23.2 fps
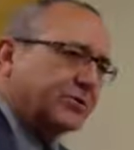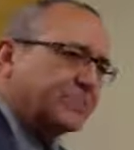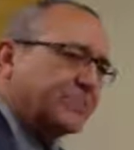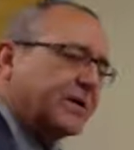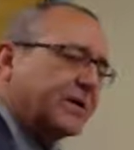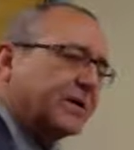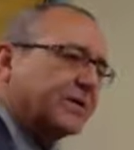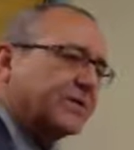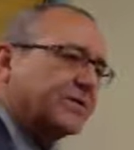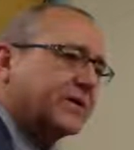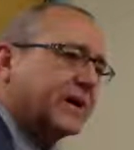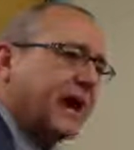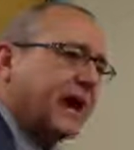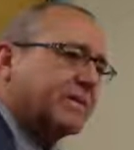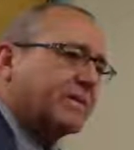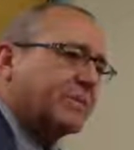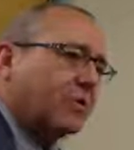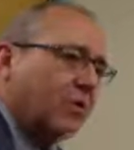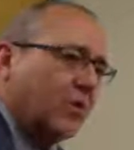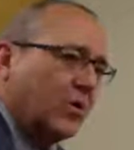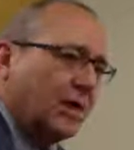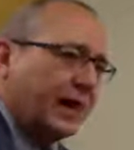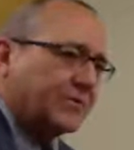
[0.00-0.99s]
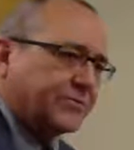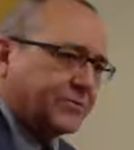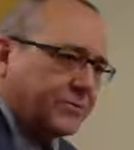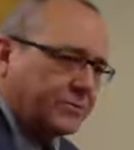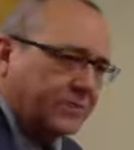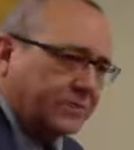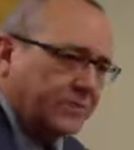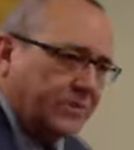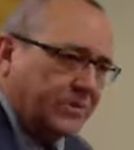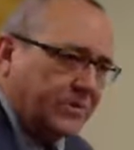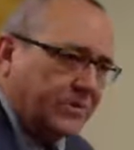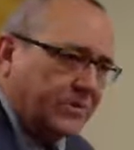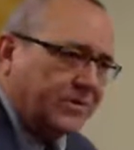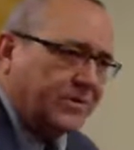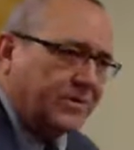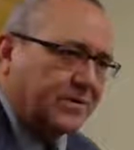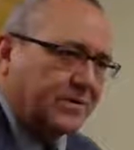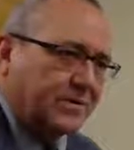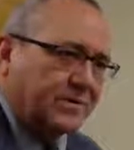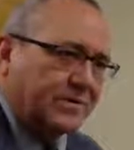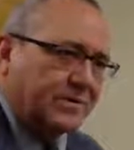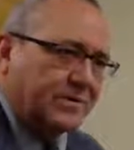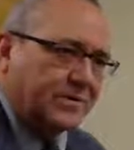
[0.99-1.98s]
is better than apo-al-tu.
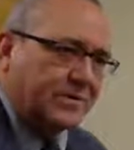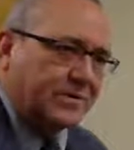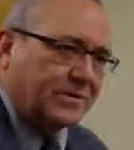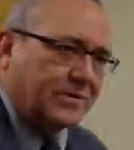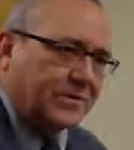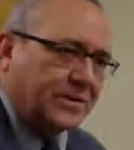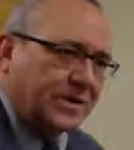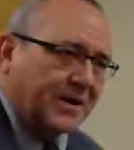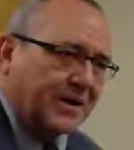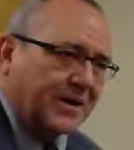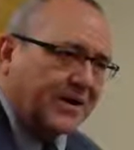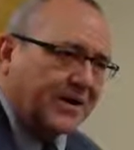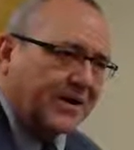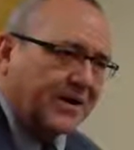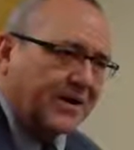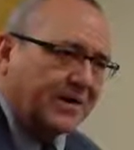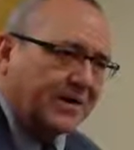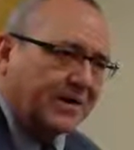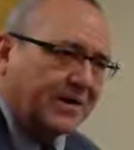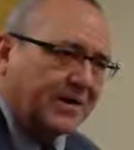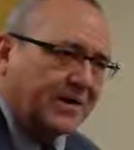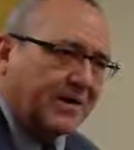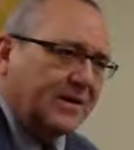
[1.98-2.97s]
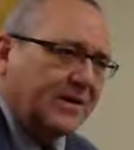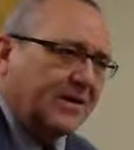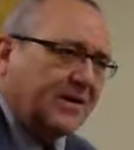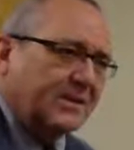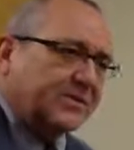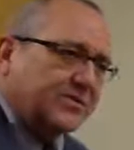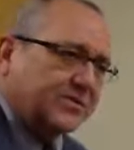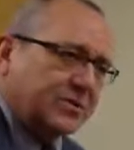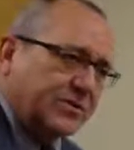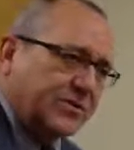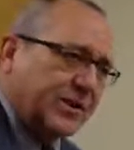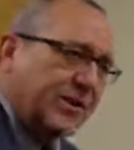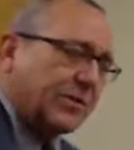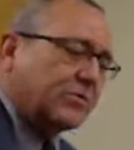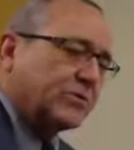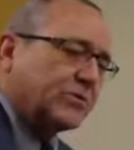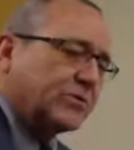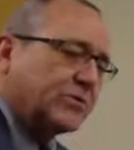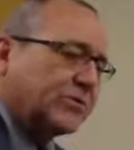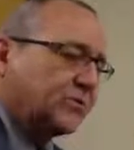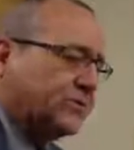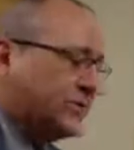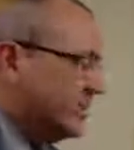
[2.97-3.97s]
Okay? So they will
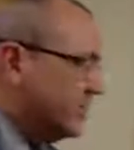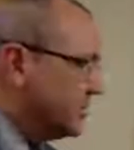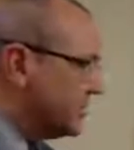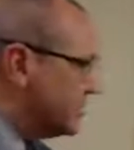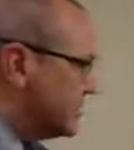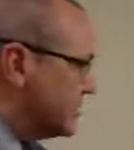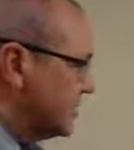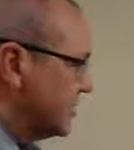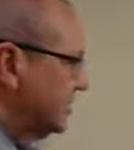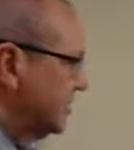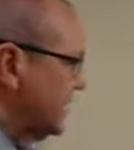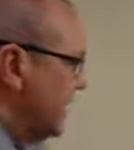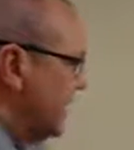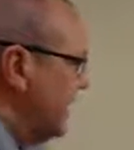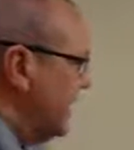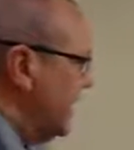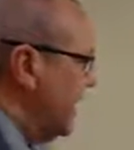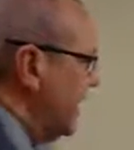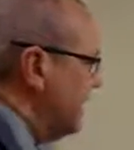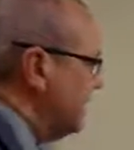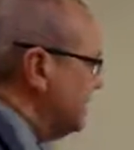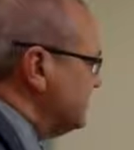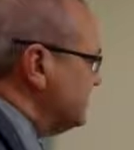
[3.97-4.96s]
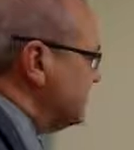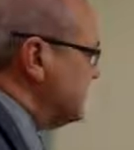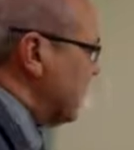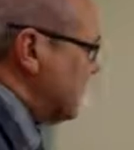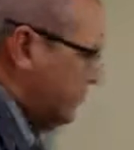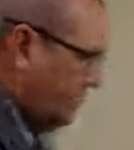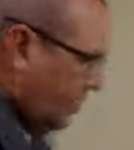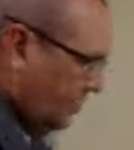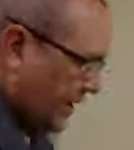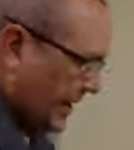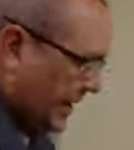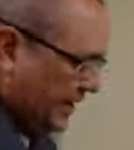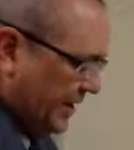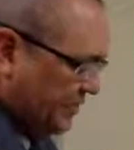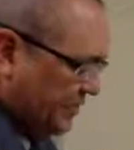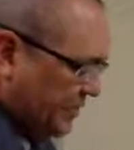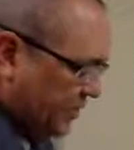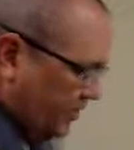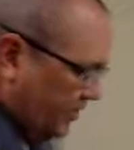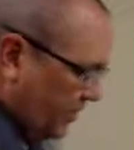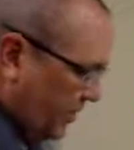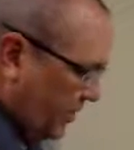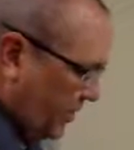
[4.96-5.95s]
do this. Sometimes they would add
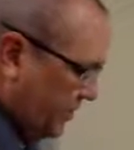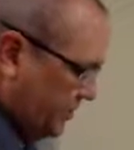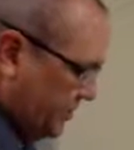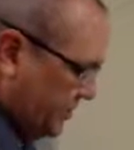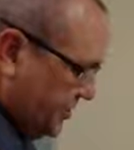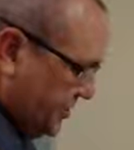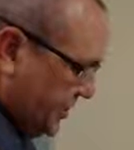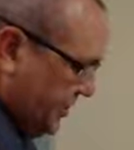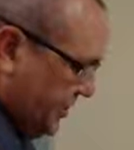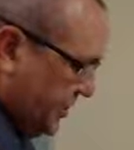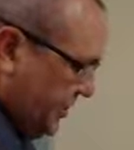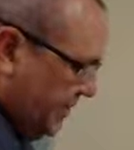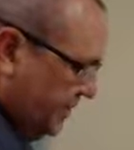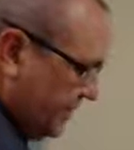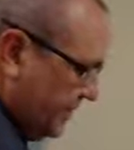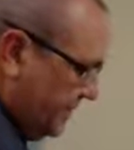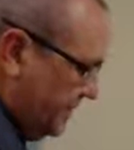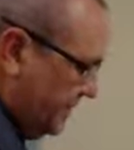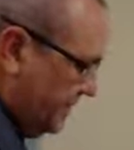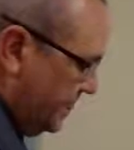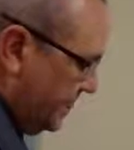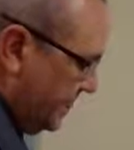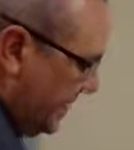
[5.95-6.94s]
two words together,